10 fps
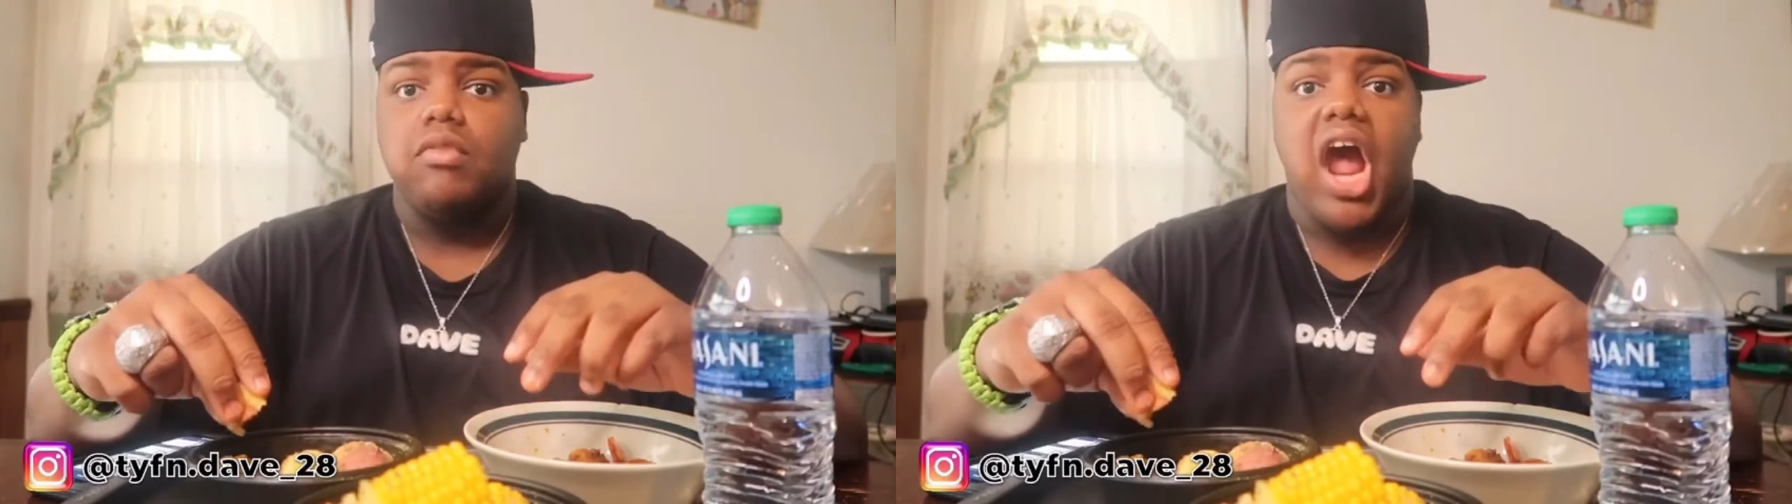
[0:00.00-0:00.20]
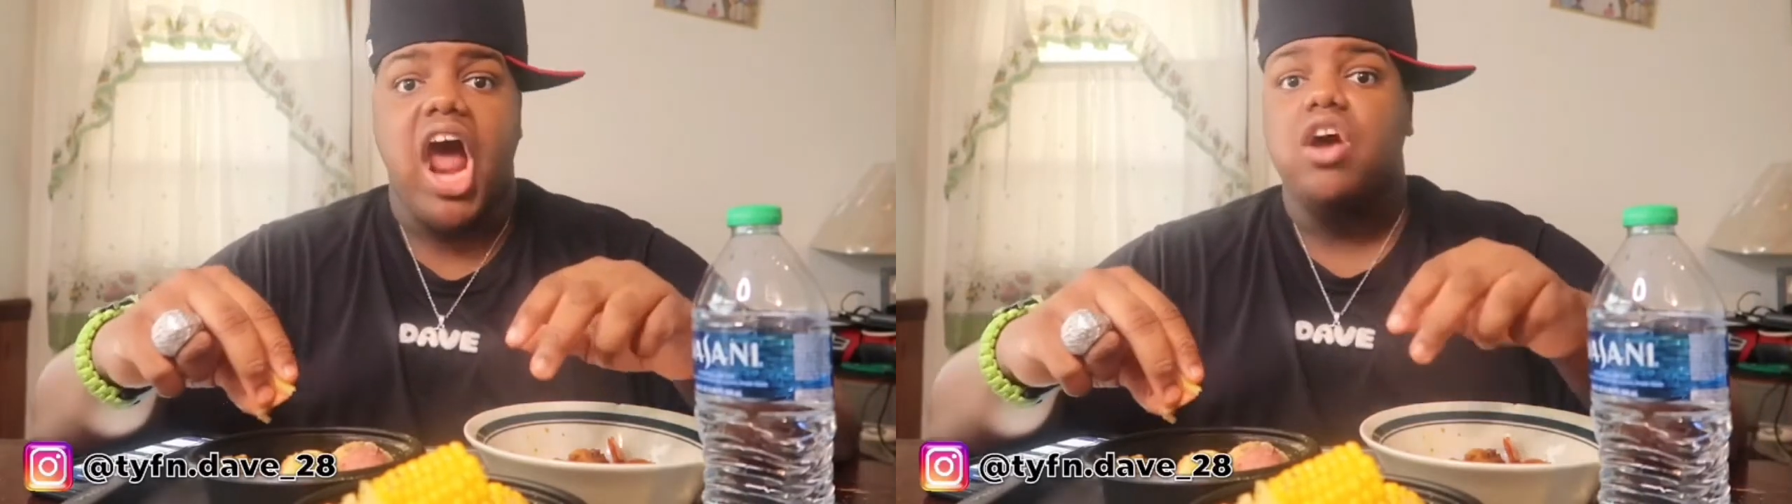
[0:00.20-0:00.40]

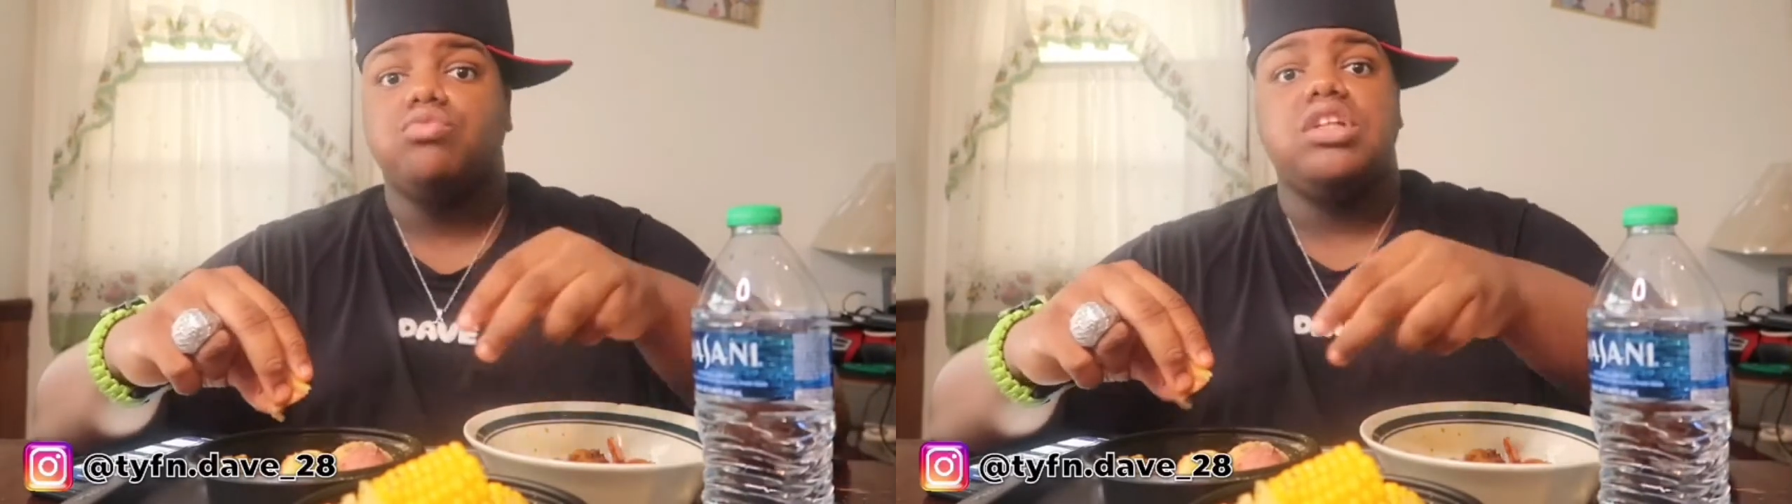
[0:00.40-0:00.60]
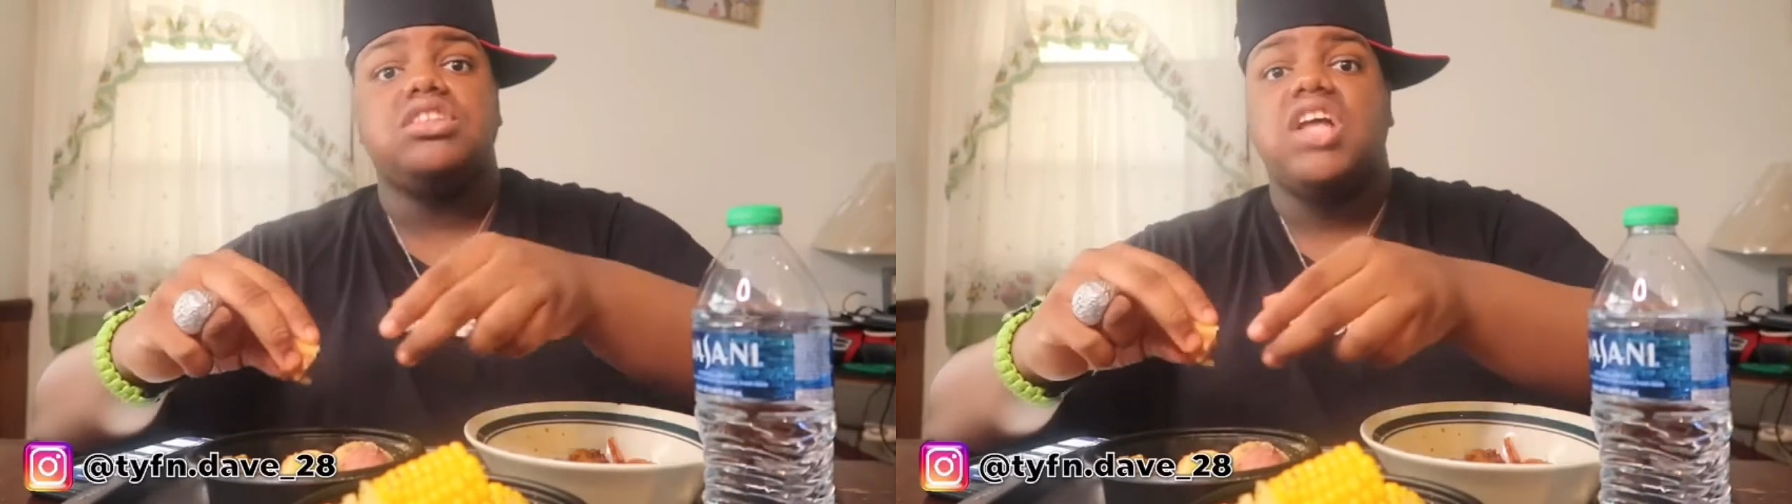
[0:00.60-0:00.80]
I don't
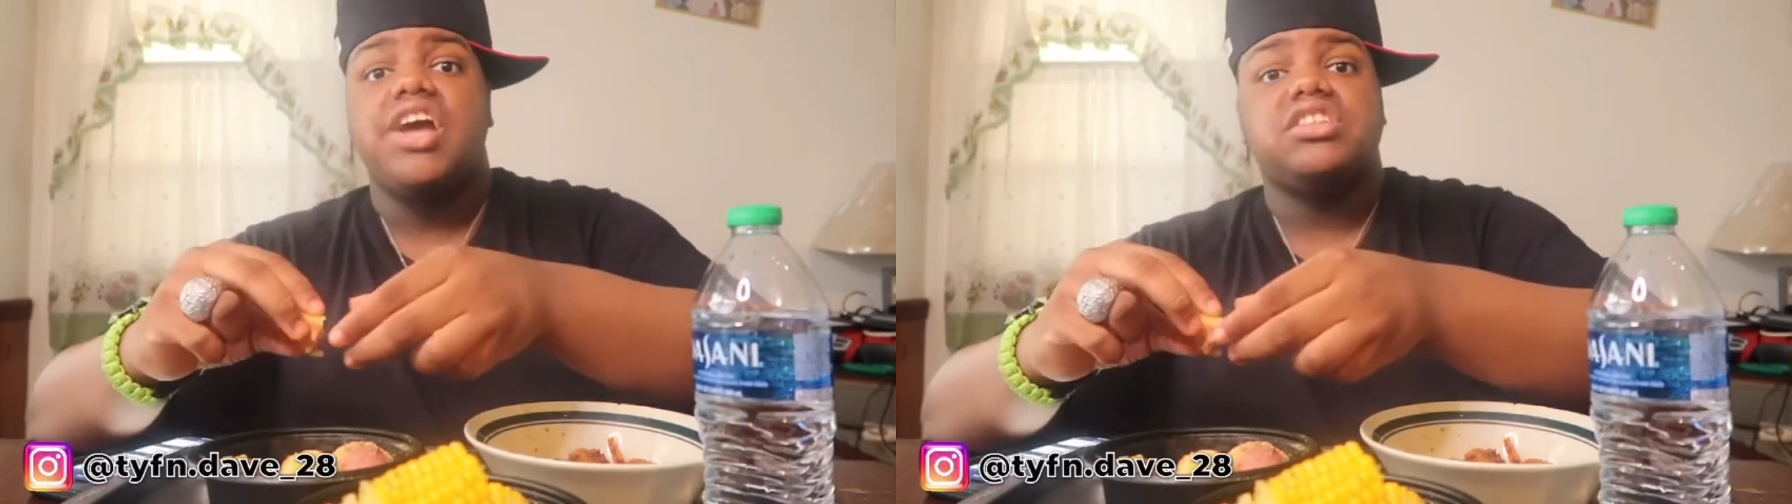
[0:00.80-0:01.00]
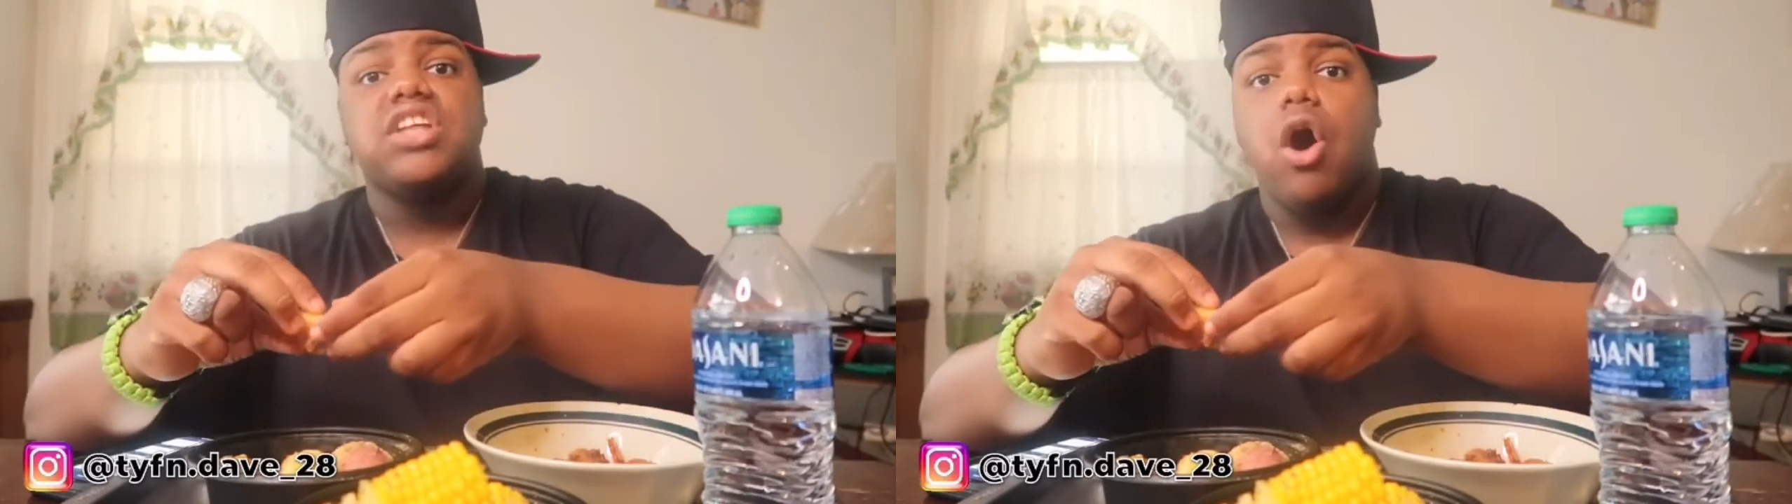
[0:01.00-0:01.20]
really
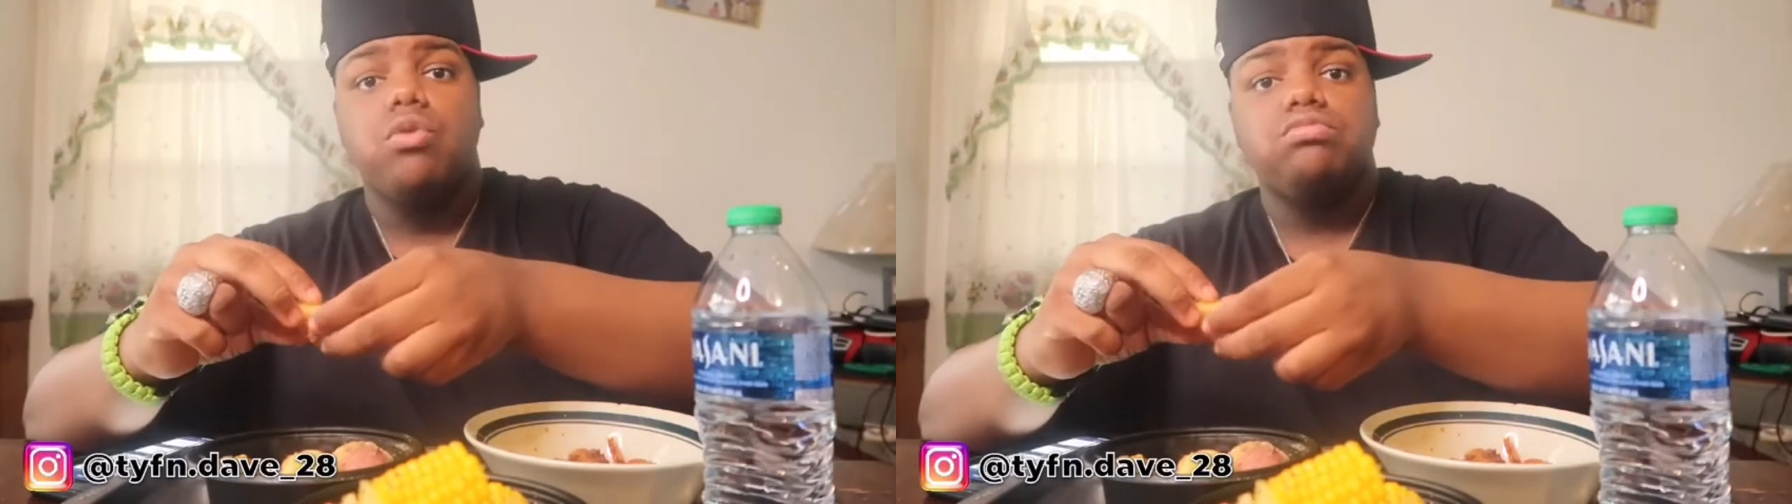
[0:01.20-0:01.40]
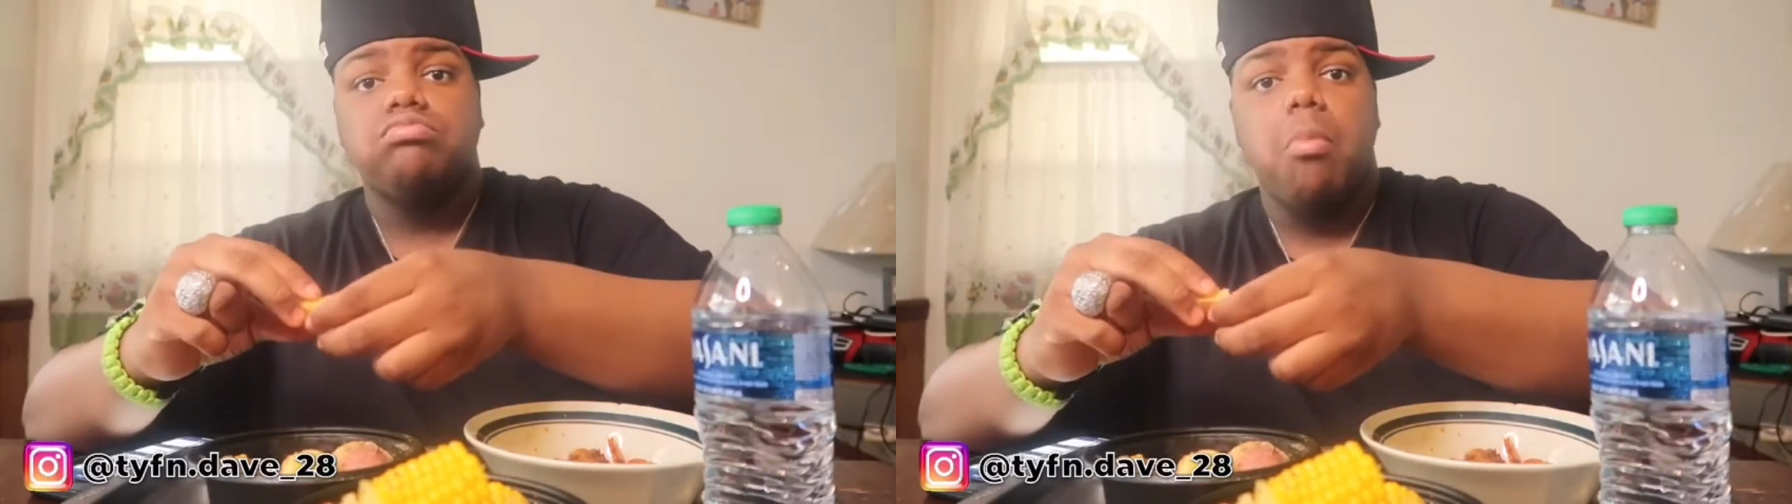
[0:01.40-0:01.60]
think so.